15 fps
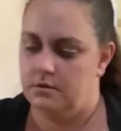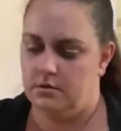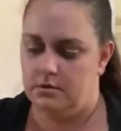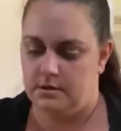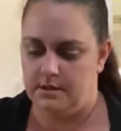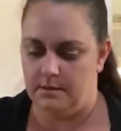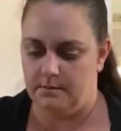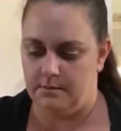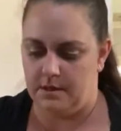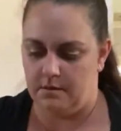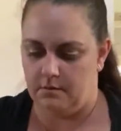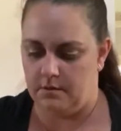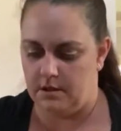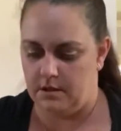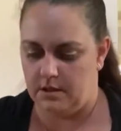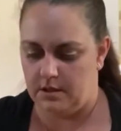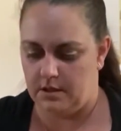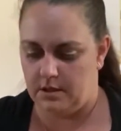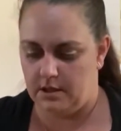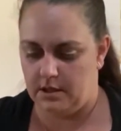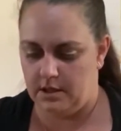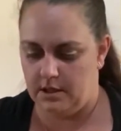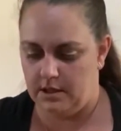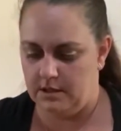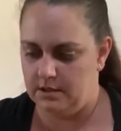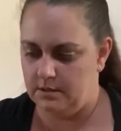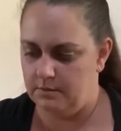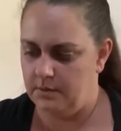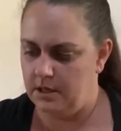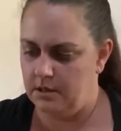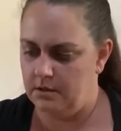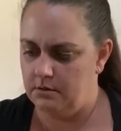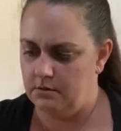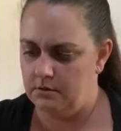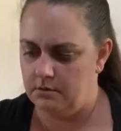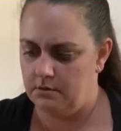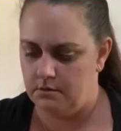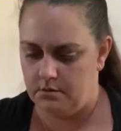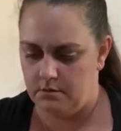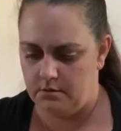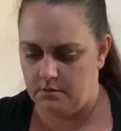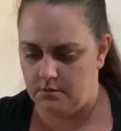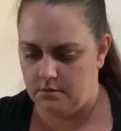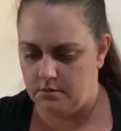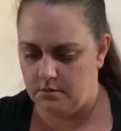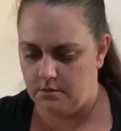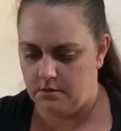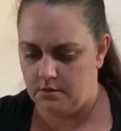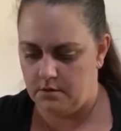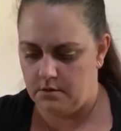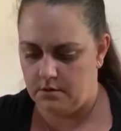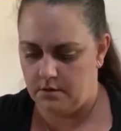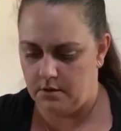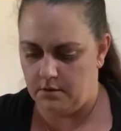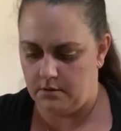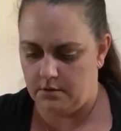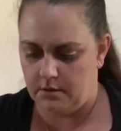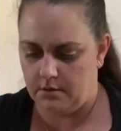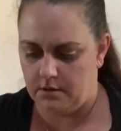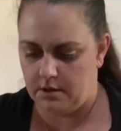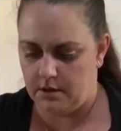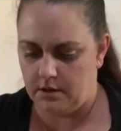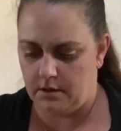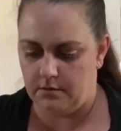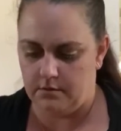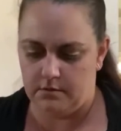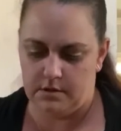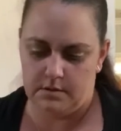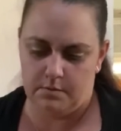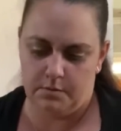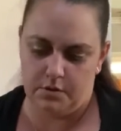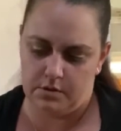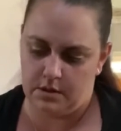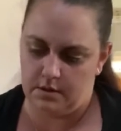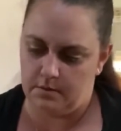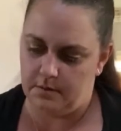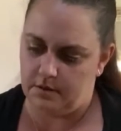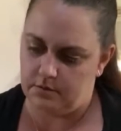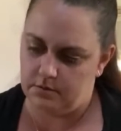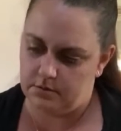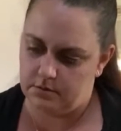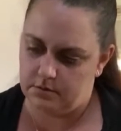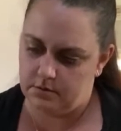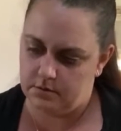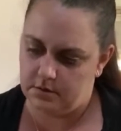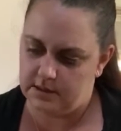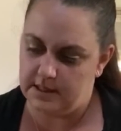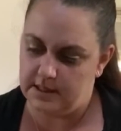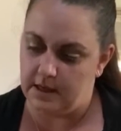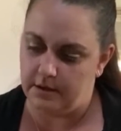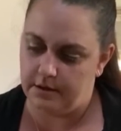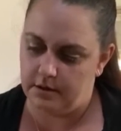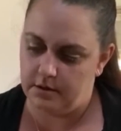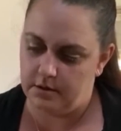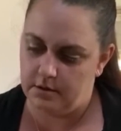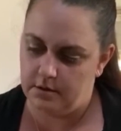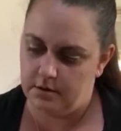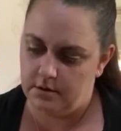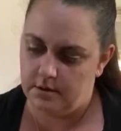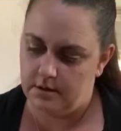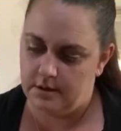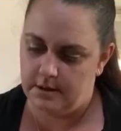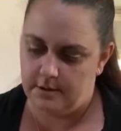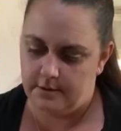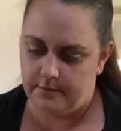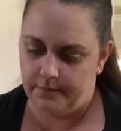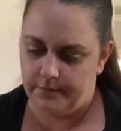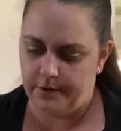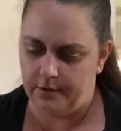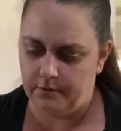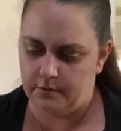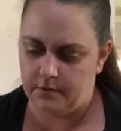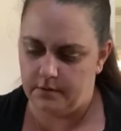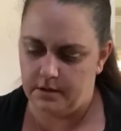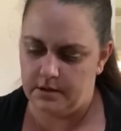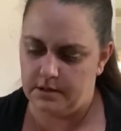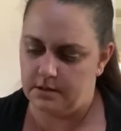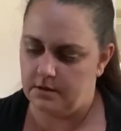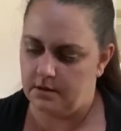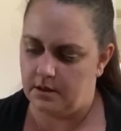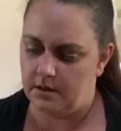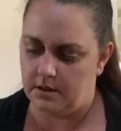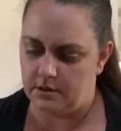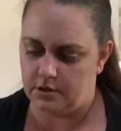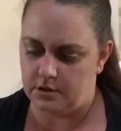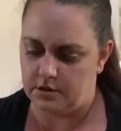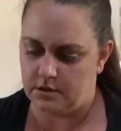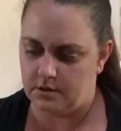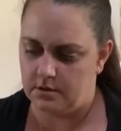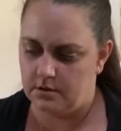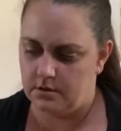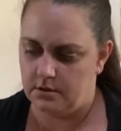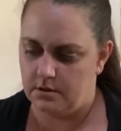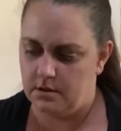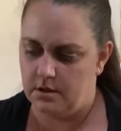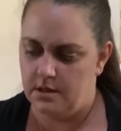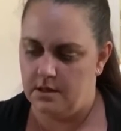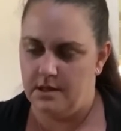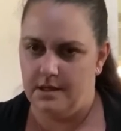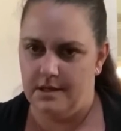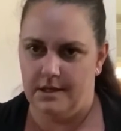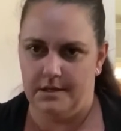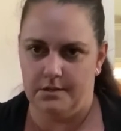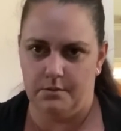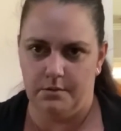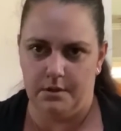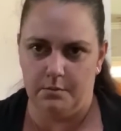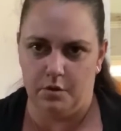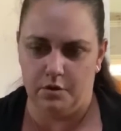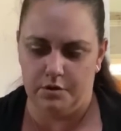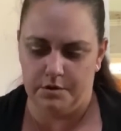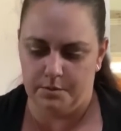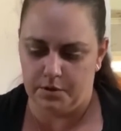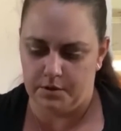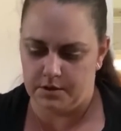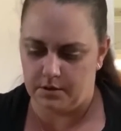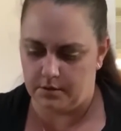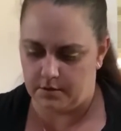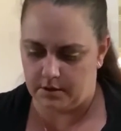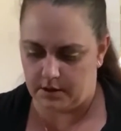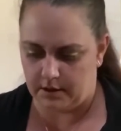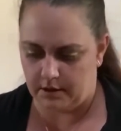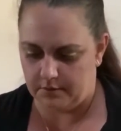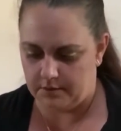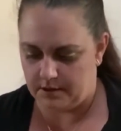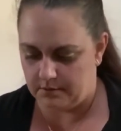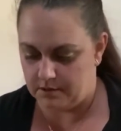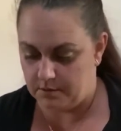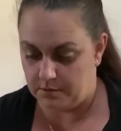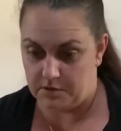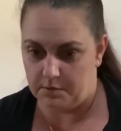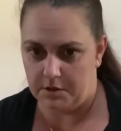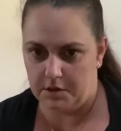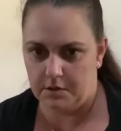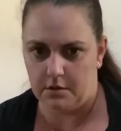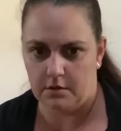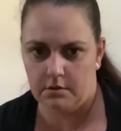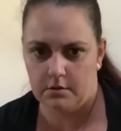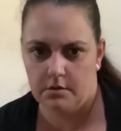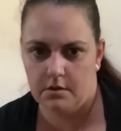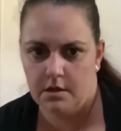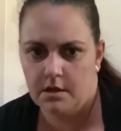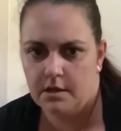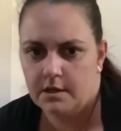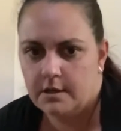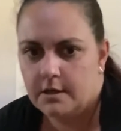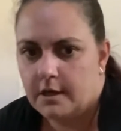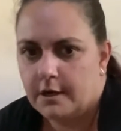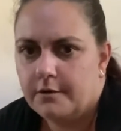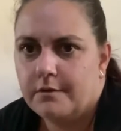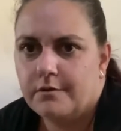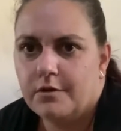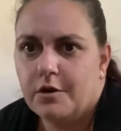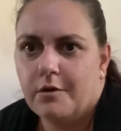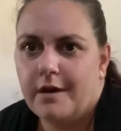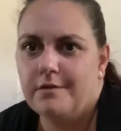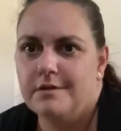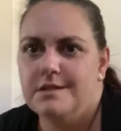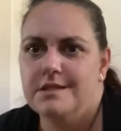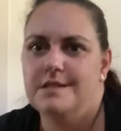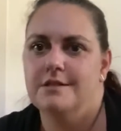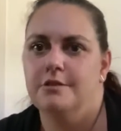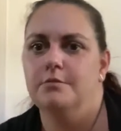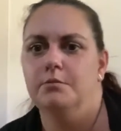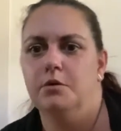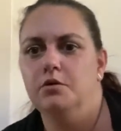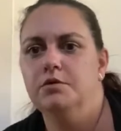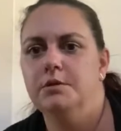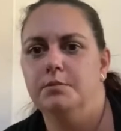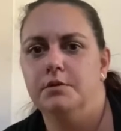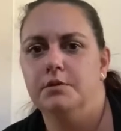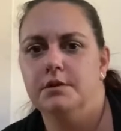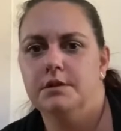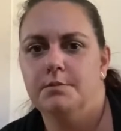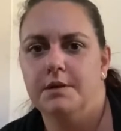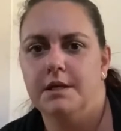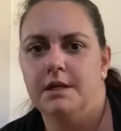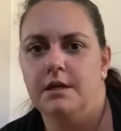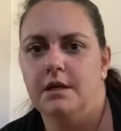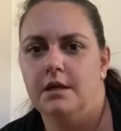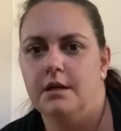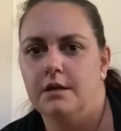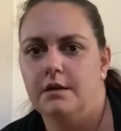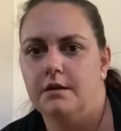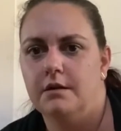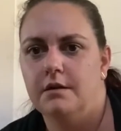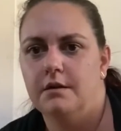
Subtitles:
Something one of the kids made. I don't think that was supposed to come out. Seth. No, this, I think that's really moldable, so I don't think that was even supposed to be in there. I don't even know how it's still moldable. It's been in